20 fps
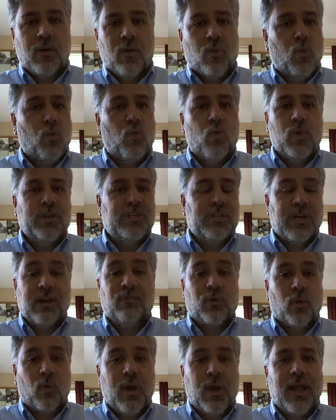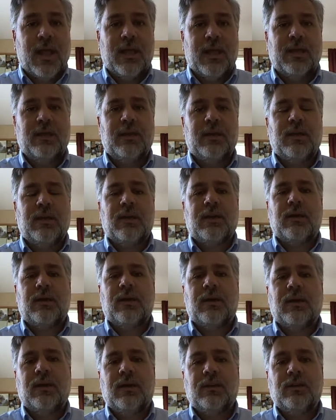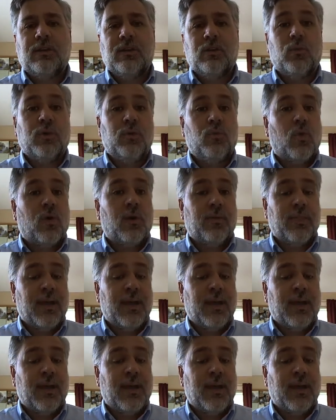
Whichever way you would want,